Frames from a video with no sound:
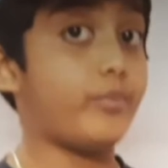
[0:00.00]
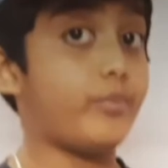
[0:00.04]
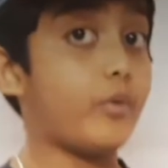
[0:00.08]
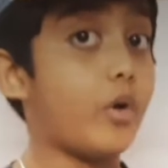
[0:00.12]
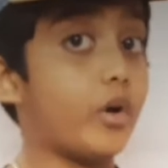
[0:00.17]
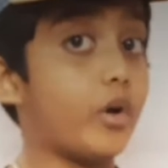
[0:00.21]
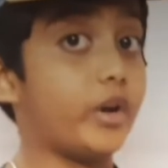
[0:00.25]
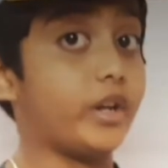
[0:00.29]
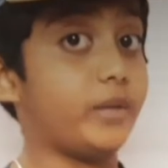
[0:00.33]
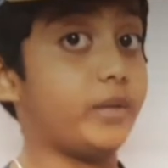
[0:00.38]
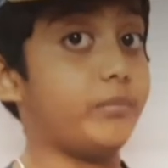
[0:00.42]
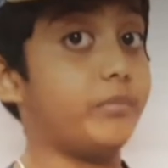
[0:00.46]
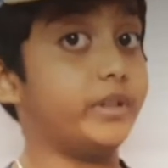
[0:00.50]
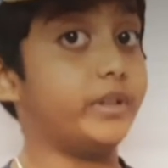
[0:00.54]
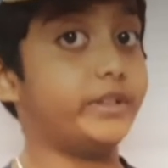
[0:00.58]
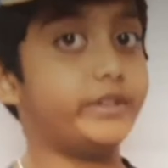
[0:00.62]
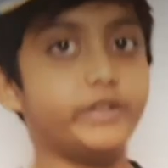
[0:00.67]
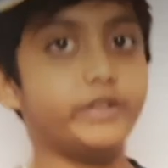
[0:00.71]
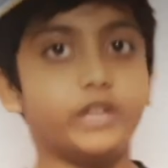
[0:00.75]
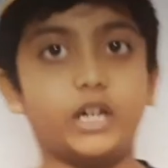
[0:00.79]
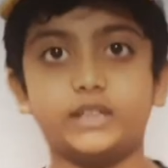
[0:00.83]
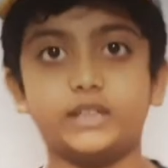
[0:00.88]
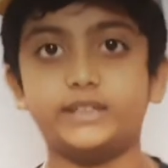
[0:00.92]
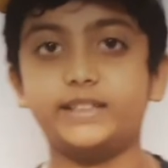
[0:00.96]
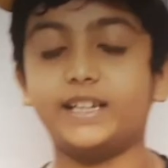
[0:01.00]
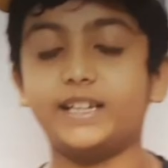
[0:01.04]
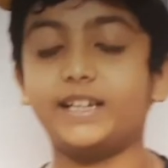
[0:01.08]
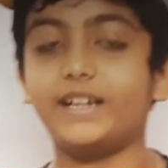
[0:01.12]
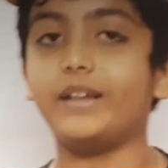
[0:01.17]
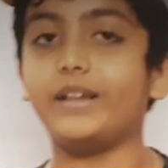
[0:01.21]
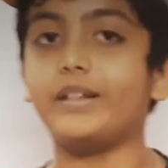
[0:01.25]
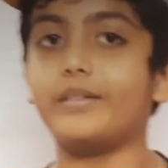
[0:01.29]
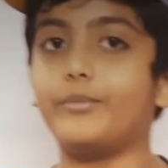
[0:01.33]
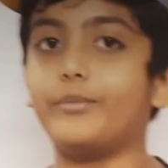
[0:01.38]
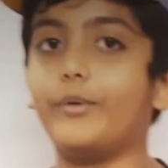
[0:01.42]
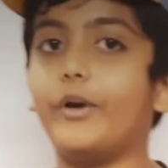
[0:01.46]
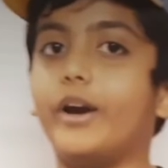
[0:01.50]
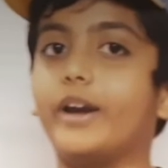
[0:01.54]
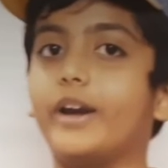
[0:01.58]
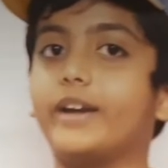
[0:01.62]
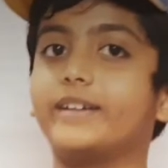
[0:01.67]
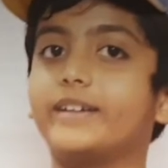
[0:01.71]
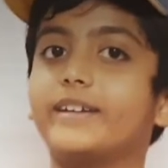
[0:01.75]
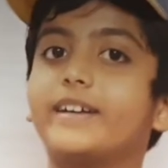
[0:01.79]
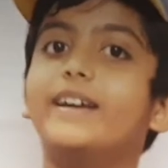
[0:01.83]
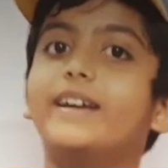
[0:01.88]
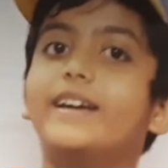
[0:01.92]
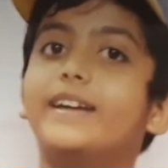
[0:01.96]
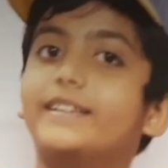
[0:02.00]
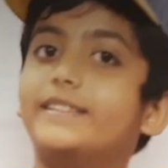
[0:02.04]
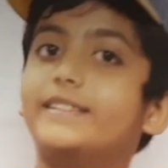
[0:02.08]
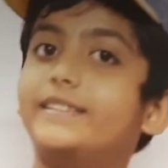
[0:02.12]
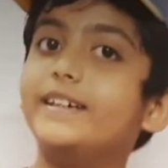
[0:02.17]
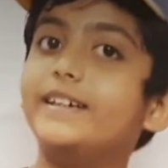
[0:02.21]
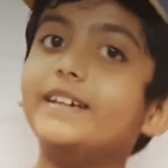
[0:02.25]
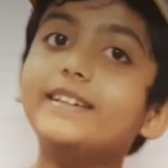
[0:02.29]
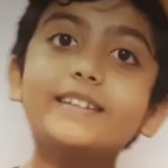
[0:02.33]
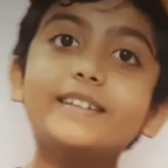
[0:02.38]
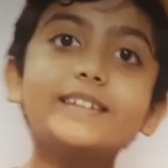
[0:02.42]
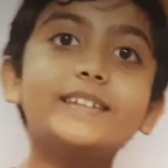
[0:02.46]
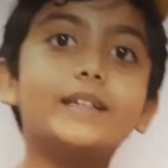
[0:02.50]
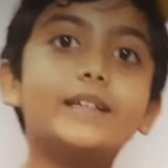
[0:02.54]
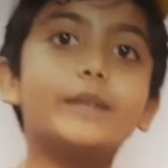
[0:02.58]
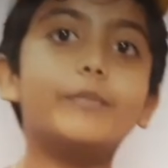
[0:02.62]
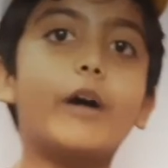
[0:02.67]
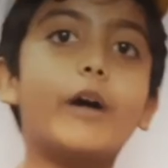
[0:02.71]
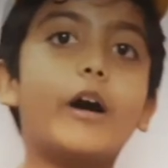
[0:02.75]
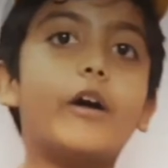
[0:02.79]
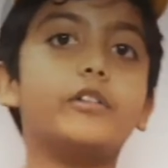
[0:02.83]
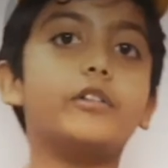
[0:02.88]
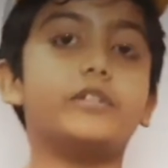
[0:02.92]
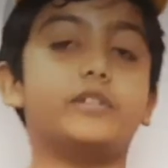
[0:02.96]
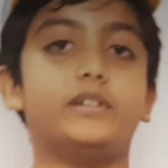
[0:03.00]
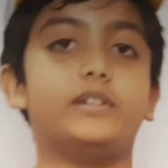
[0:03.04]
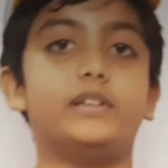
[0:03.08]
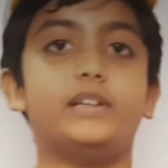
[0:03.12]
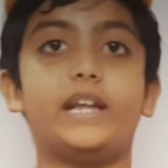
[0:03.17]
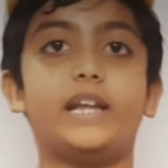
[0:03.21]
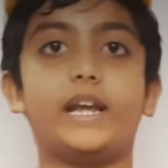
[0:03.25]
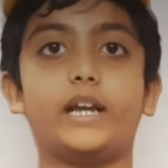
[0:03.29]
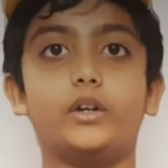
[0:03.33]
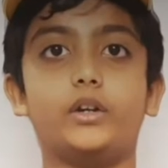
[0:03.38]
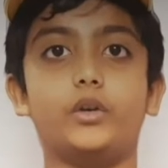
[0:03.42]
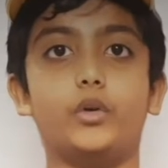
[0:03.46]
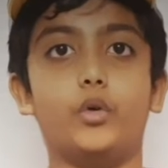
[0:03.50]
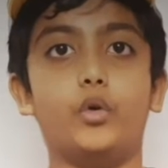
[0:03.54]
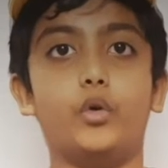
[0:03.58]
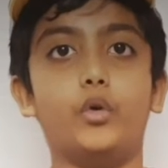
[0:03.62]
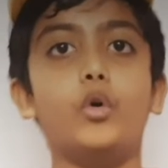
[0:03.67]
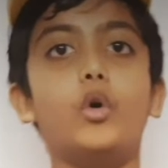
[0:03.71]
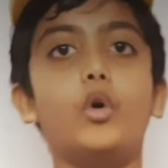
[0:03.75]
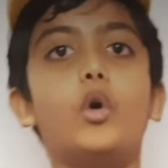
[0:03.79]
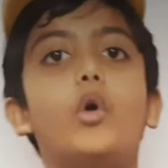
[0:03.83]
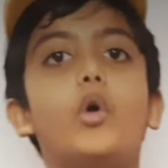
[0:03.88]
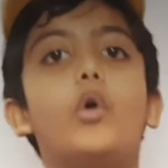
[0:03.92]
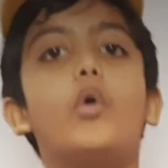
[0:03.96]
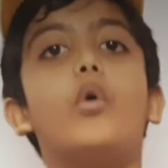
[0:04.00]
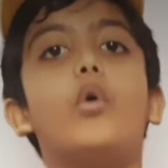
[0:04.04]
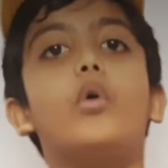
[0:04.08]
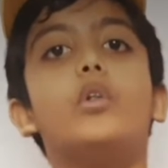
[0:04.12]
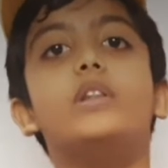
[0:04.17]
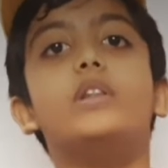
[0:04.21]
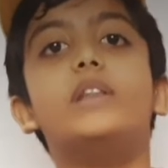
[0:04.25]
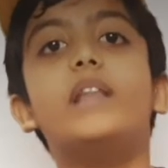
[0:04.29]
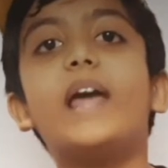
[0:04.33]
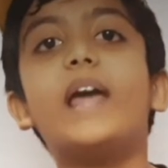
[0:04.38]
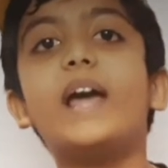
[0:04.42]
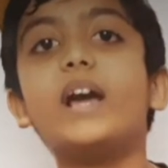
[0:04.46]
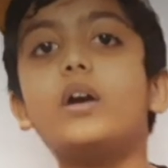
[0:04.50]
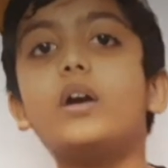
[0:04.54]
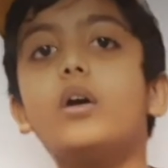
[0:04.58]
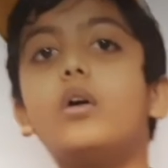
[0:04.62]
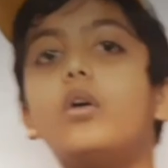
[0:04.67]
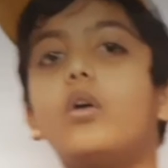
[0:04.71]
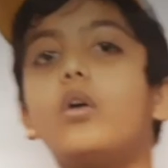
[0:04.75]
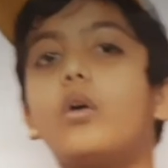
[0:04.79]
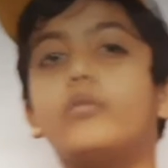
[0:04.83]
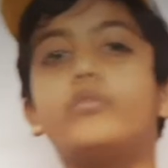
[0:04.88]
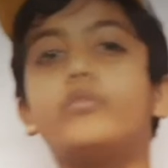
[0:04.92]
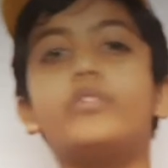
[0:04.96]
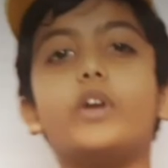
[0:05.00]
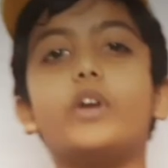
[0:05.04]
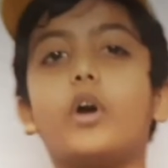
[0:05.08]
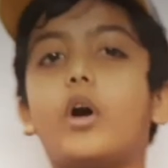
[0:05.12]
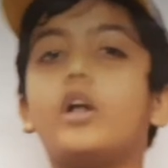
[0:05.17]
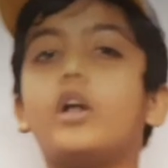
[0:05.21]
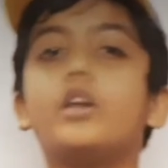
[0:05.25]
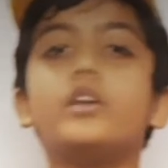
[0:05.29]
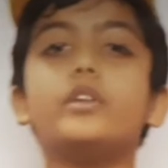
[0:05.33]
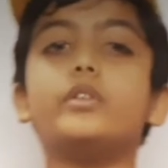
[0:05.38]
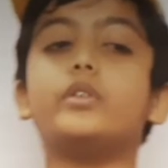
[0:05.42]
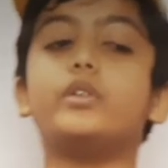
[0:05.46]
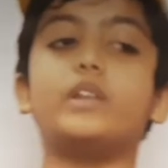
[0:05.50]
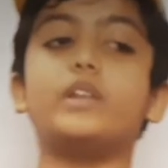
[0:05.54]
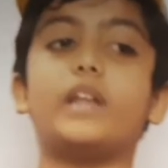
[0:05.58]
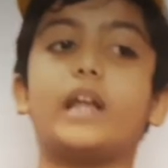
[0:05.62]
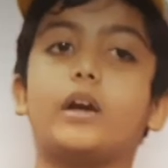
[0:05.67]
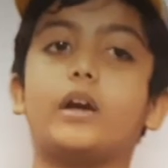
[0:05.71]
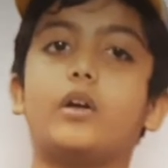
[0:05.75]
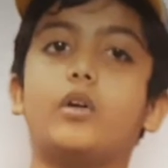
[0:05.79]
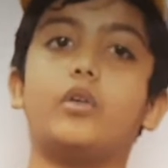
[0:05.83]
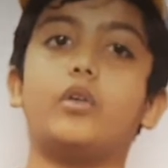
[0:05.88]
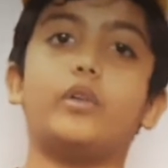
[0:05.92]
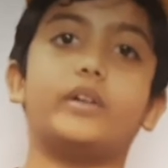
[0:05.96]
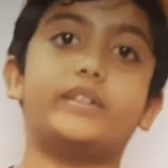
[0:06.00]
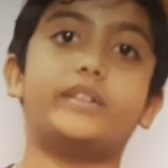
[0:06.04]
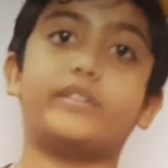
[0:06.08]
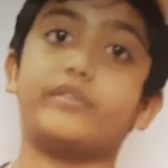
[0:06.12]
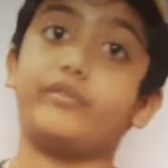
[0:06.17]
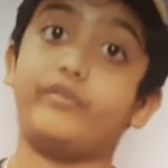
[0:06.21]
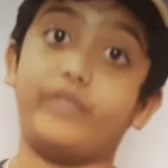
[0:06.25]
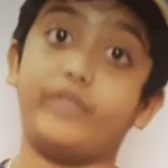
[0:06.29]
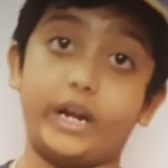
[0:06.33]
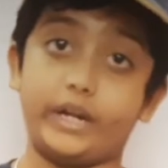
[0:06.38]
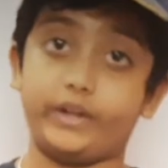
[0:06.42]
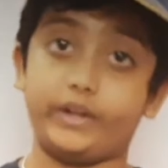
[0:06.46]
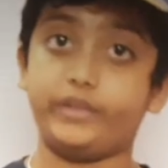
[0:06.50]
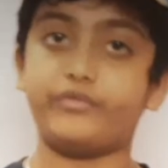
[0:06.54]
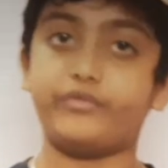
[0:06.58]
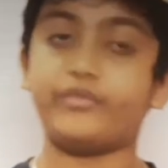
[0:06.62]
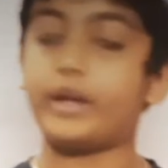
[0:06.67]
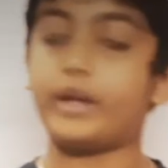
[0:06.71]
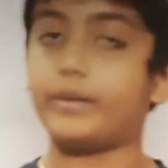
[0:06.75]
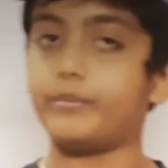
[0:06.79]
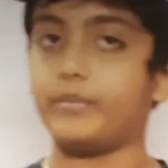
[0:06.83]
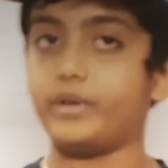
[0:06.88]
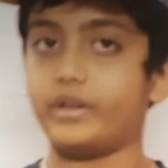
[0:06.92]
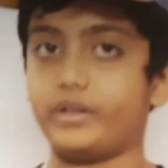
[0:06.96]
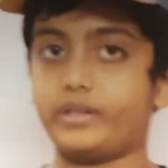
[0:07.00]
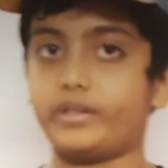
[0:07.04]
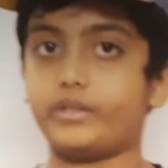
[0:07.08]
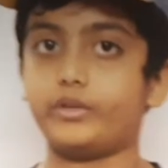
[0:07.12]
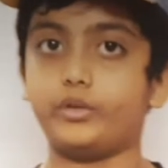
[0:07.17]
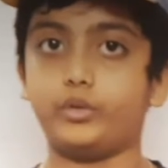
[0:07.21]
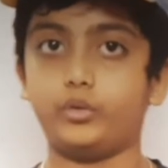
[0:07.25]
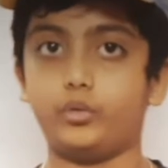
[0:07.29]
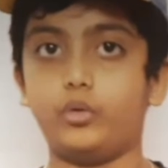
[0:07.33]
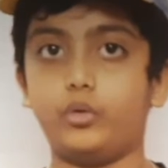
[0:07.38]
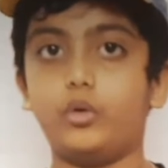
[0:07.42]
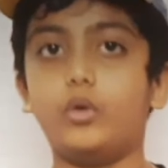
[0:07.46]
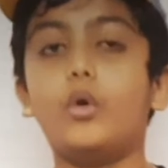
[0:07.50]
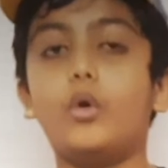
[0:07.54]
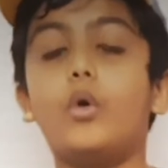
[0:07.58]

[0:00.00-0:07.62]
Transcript: point, but not the least point, this is about Lego. Lego, we all know Lego, it's very famous too.